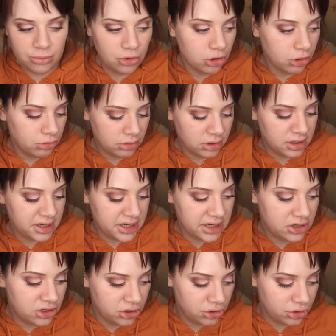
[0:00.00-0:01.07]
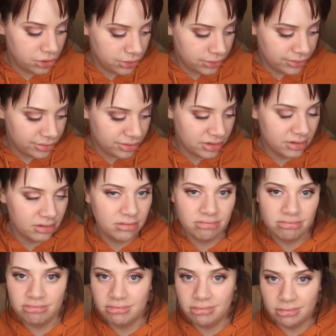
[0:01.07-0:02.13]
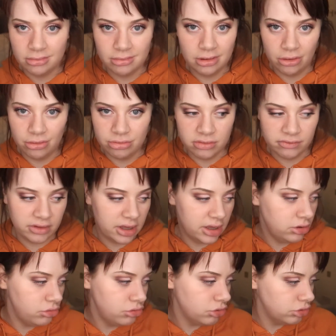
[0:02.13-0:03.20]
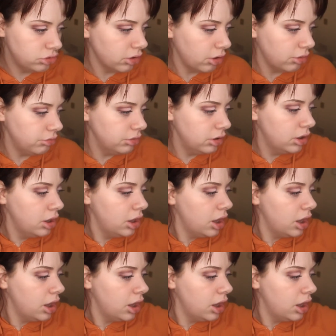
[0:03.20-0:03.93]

You don't need to use loads of it. You just don't.